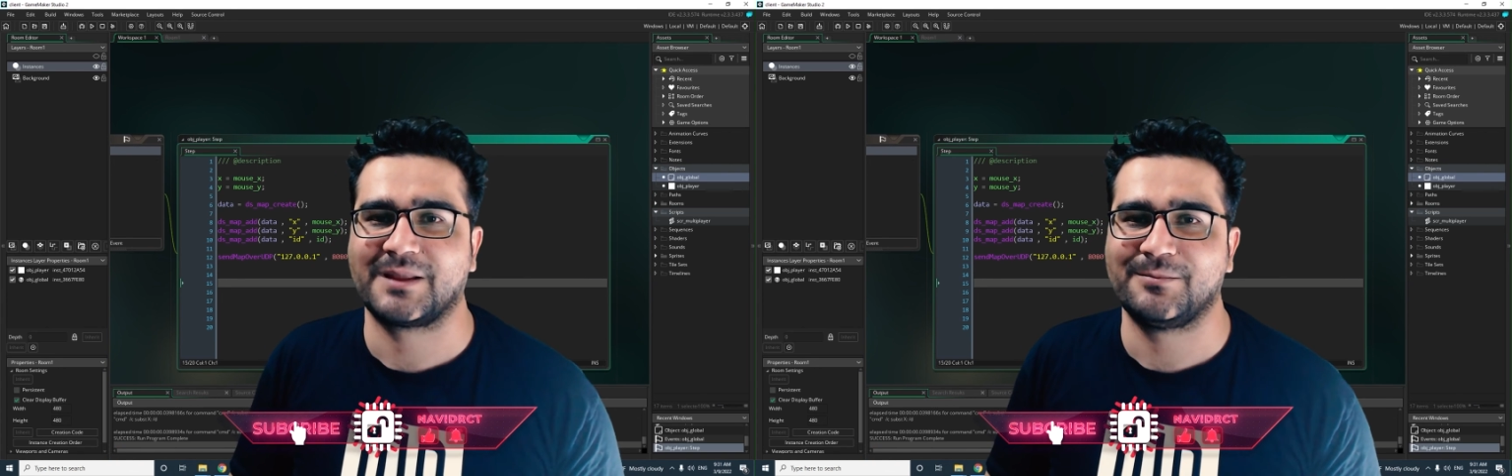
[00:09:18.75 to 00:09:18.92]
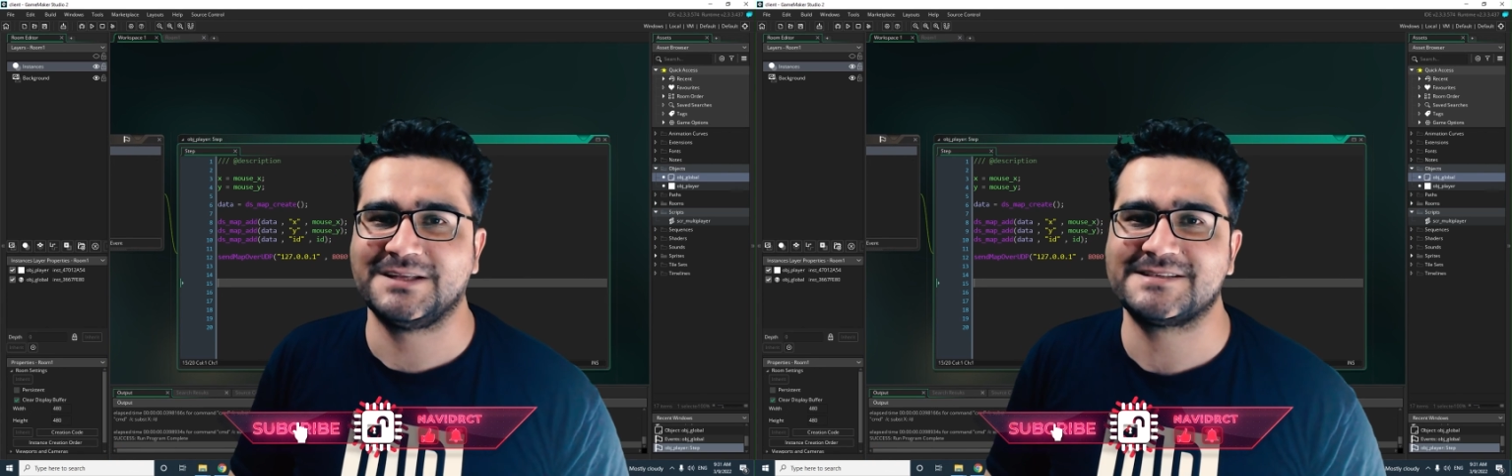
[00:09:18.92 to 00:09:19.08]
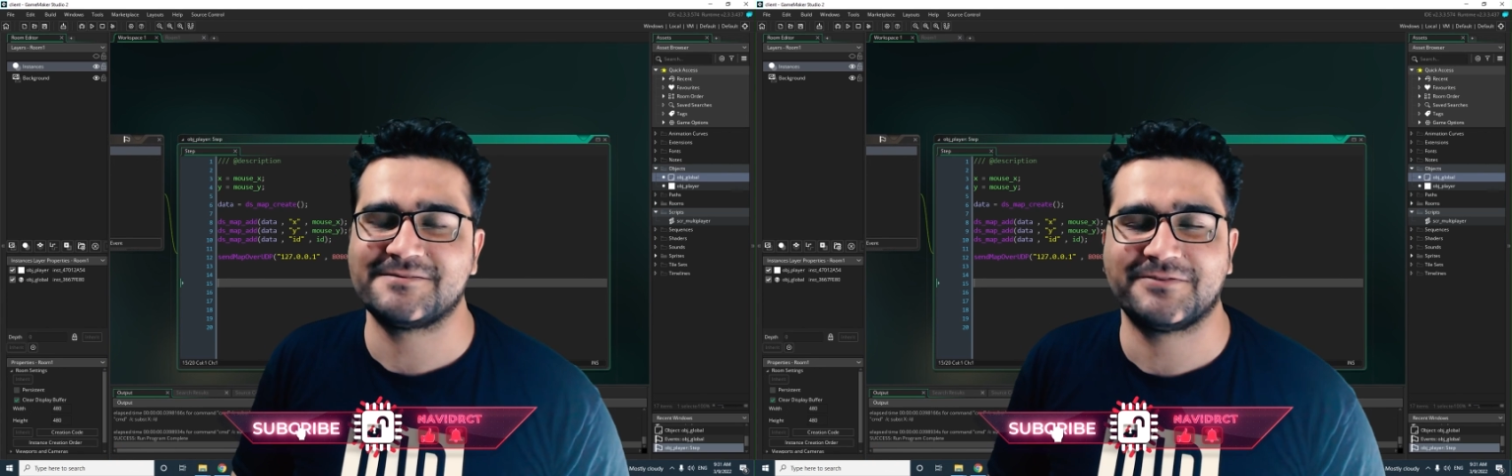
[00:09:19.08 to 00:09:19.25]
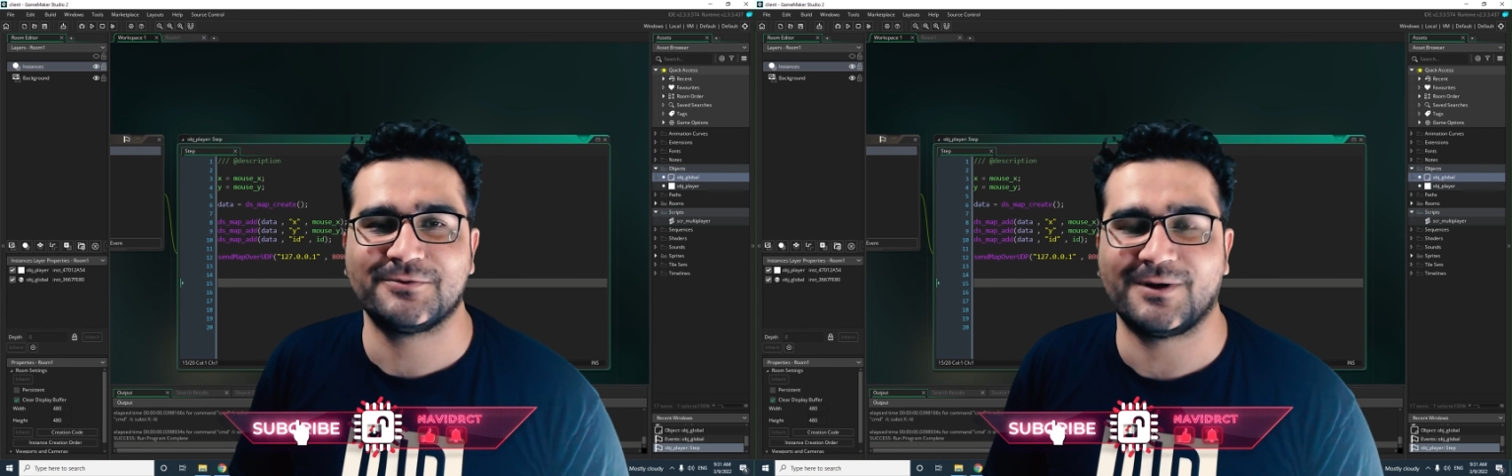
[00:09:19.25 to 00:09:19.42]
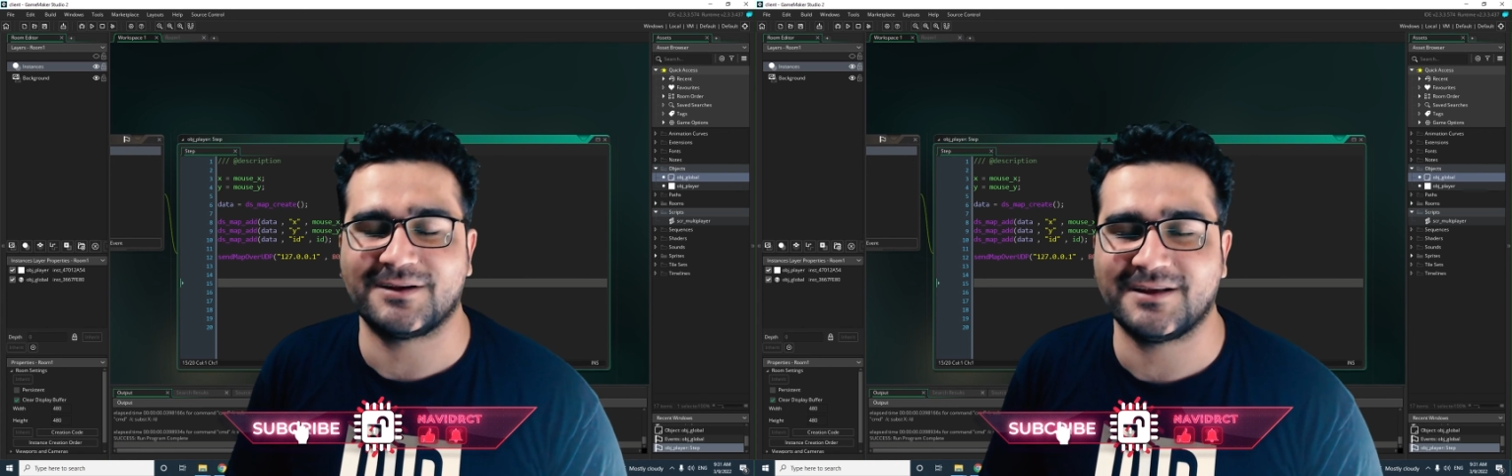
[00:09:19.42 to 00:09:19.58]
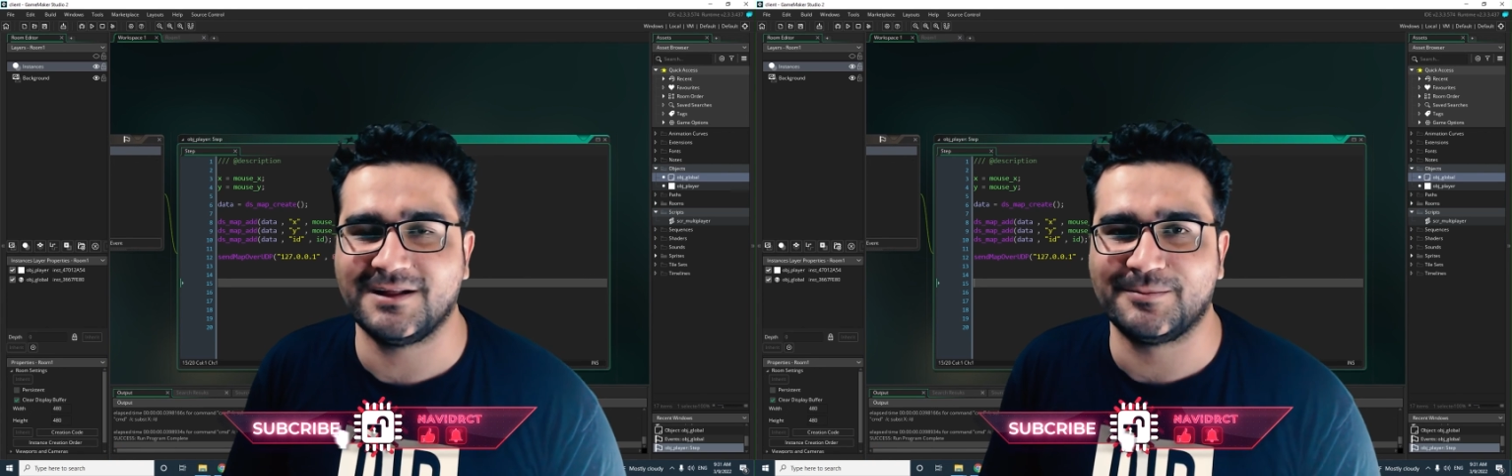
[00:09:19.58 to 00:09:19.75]
please if you
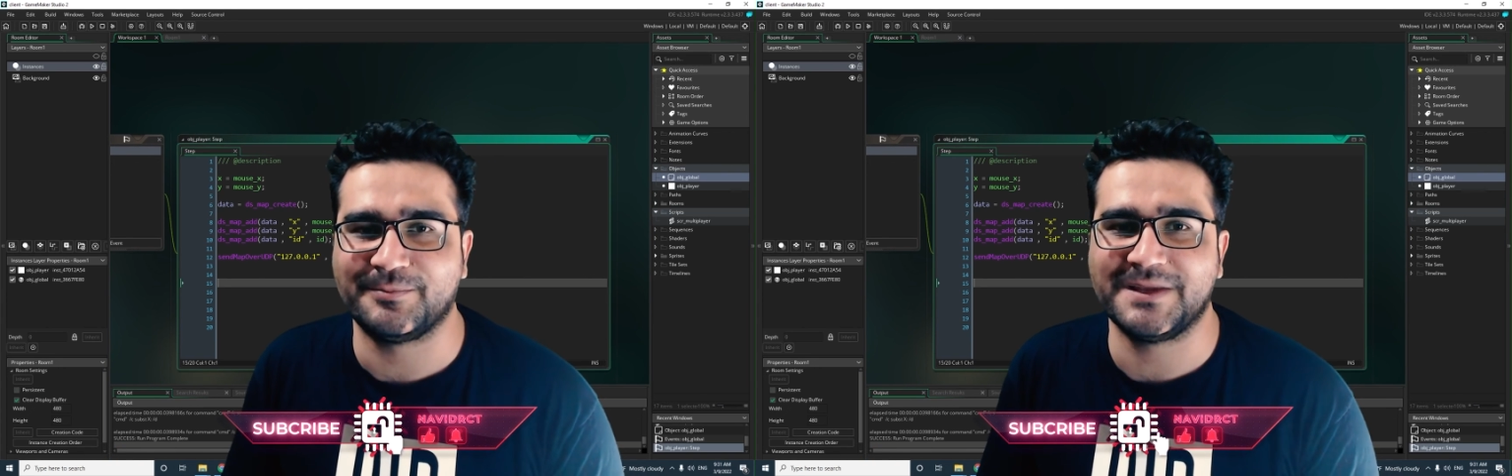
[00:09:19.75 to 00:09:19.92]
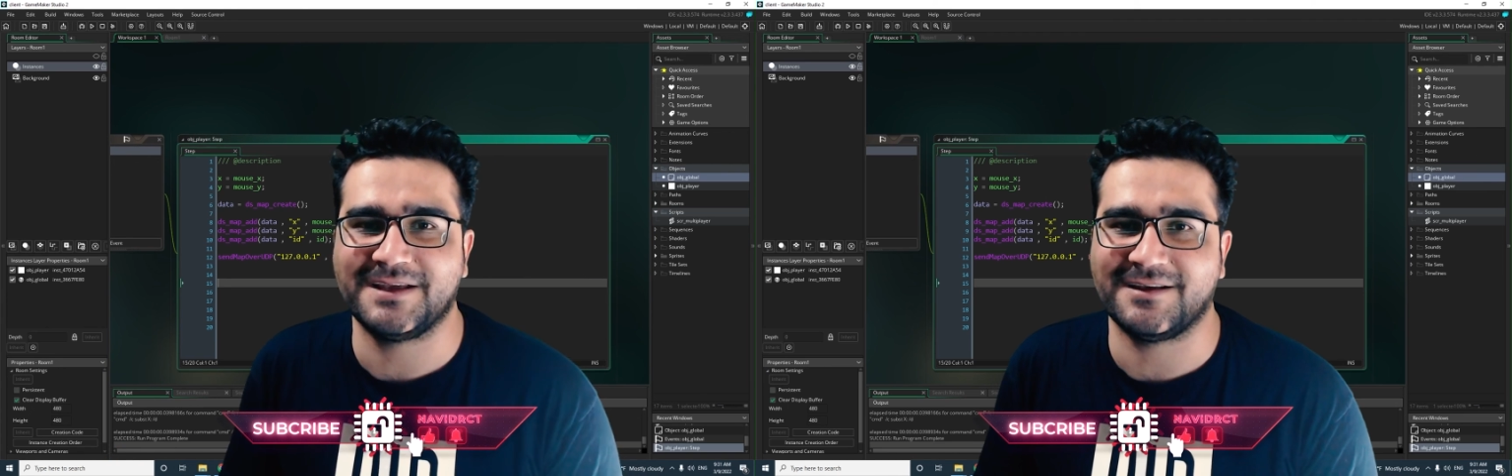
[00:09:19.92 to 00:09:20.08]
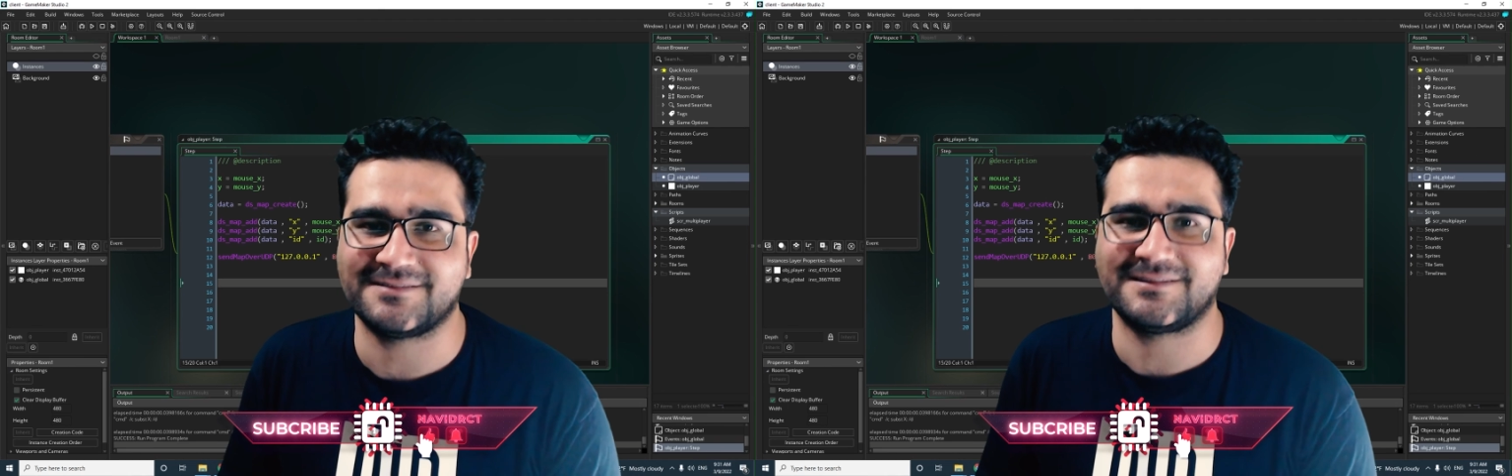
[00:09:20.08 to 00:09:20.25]
want to help me hit